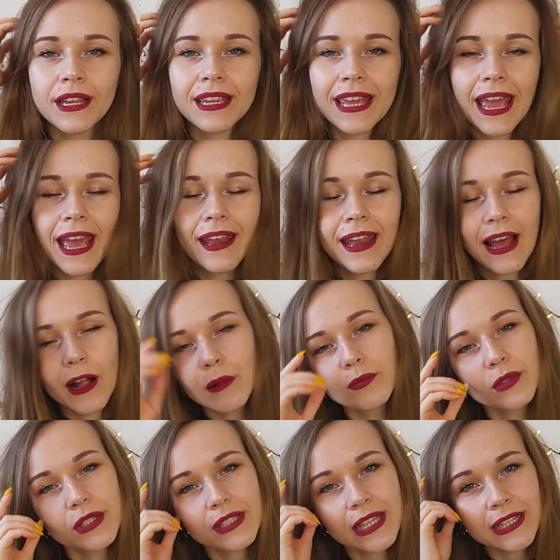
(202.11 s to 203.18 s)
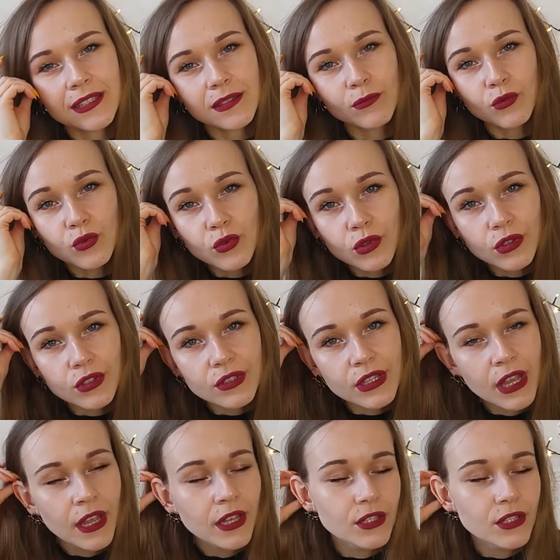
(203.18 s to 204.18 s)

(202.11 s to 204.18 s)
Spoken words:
it can help to set some rules